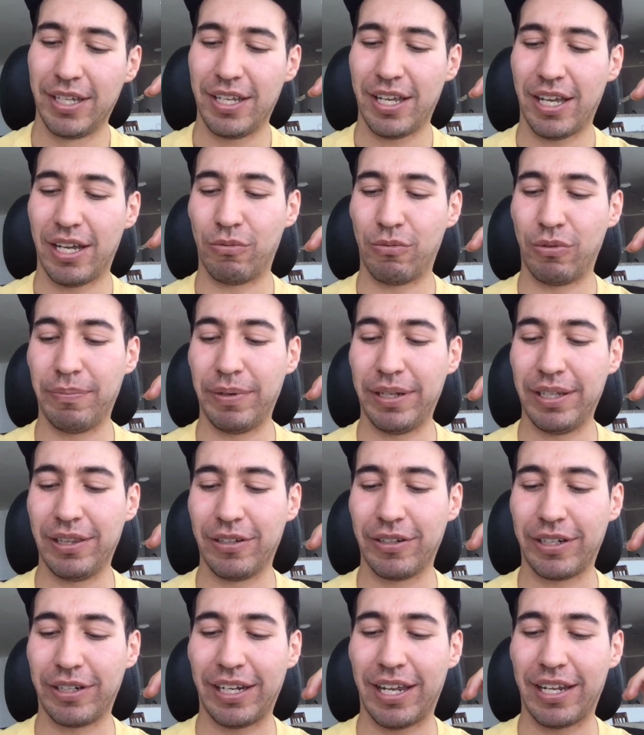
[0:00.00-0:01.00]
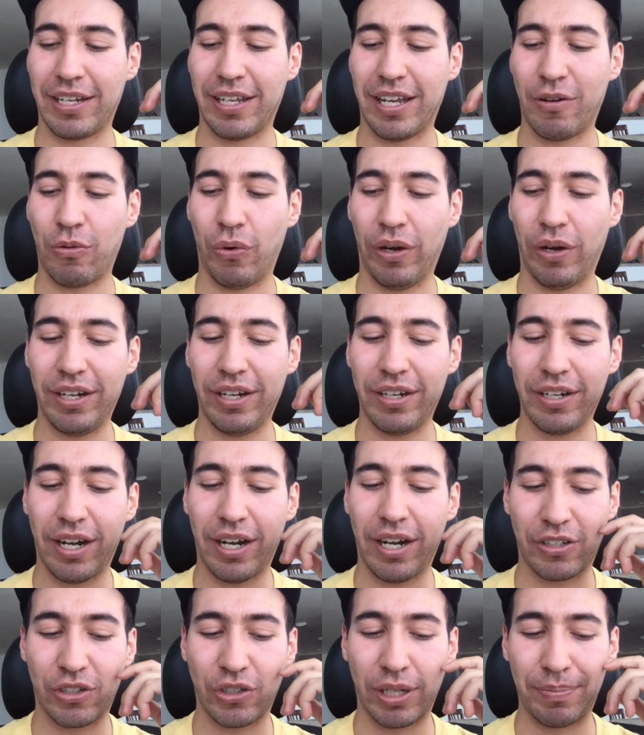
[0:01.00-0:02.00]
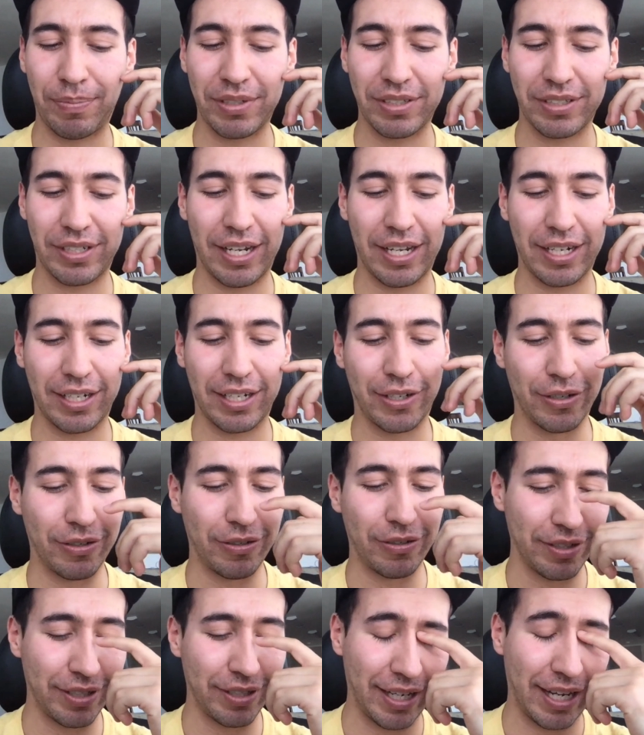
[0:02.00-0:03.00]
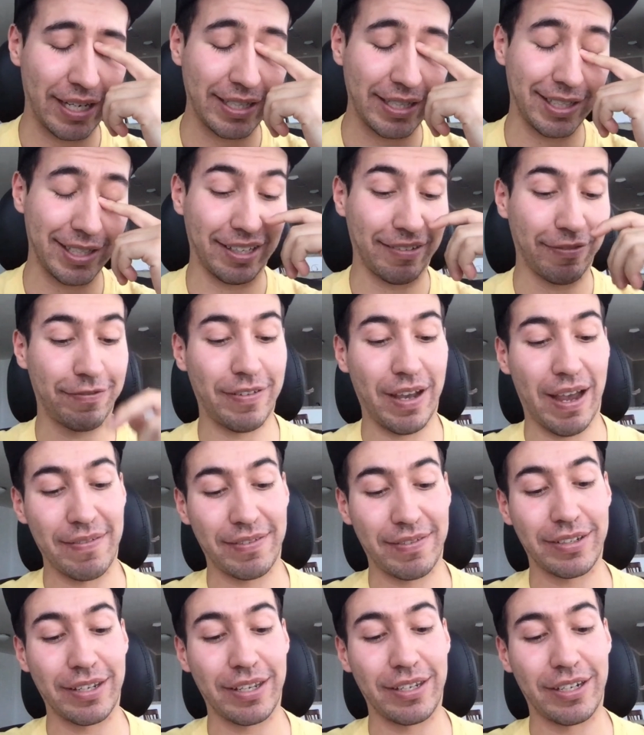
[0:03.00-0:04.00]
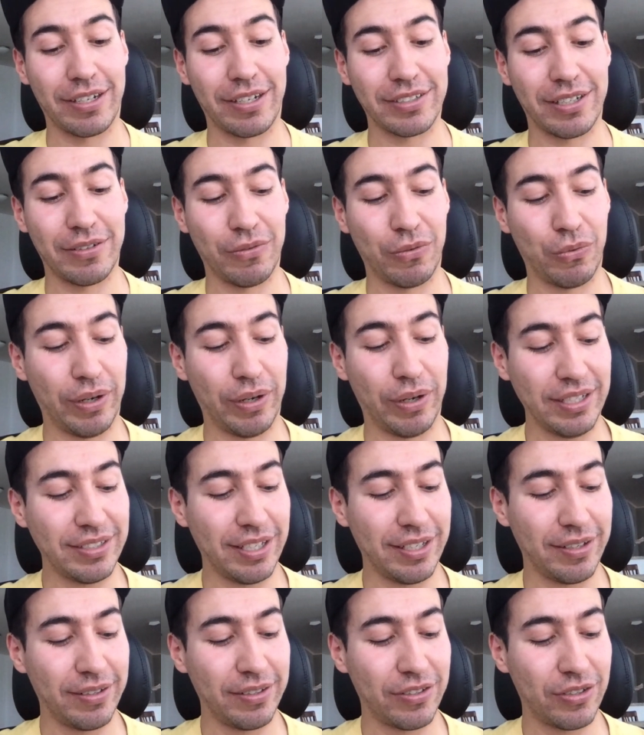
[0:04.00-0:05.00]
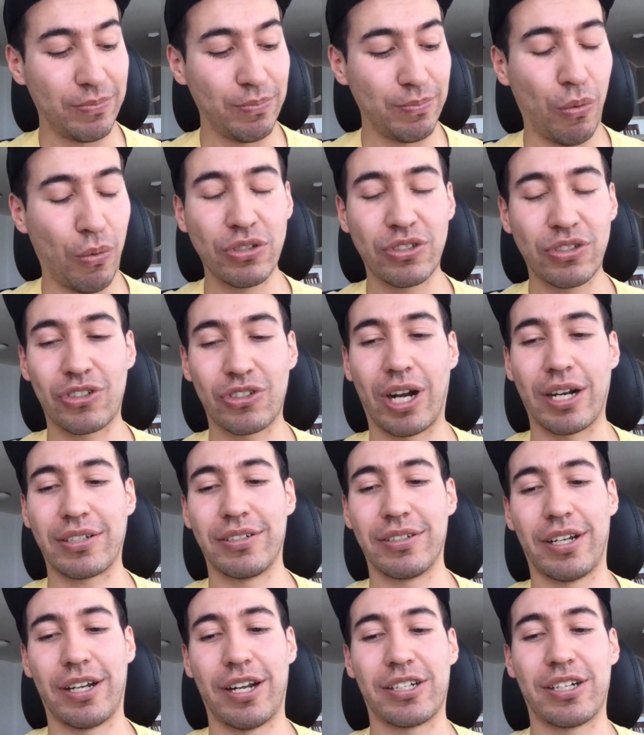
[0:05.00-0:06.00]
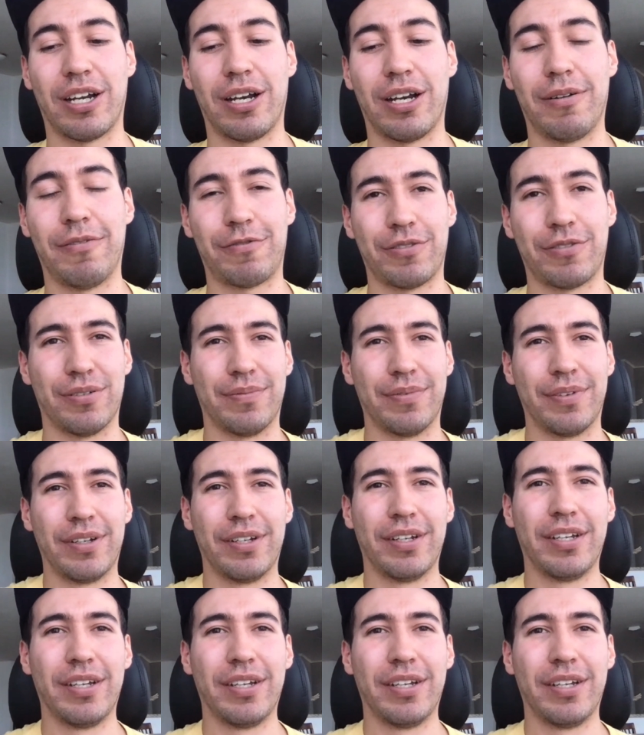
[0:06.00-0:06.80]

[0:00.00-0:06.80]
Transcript: and we've been looking at where our crypto is gonna go in the next like 5 to 10 years, and where is the most traction gonna come from?